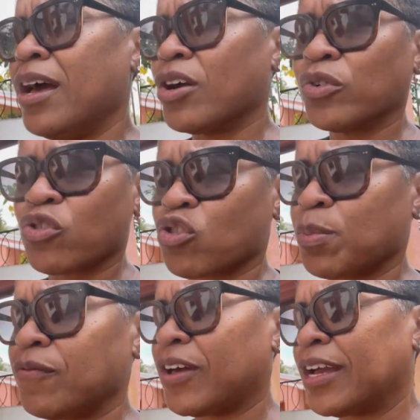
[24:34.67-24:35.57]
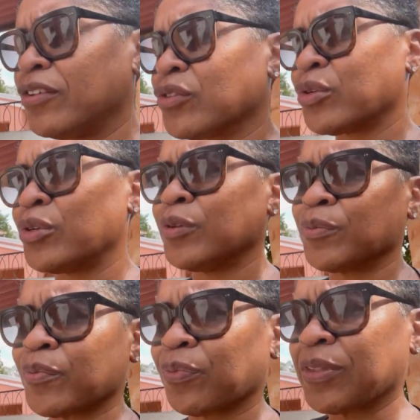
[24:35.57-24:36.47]
go to TripAdvisor,
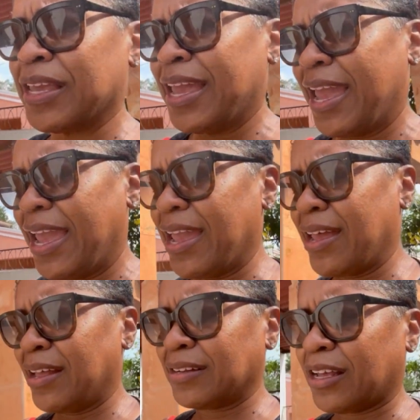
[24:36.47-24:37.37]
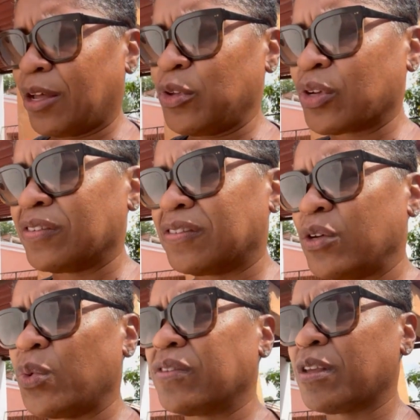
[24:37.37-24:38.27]
and you can see
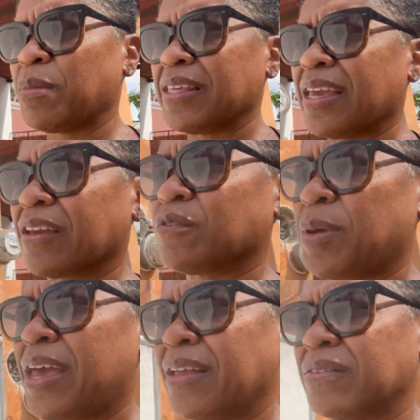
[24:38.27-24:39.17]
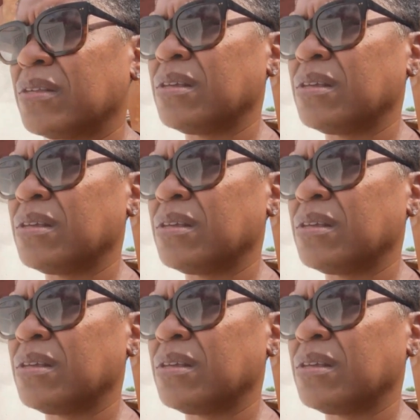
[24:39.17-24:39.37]
what some of the expats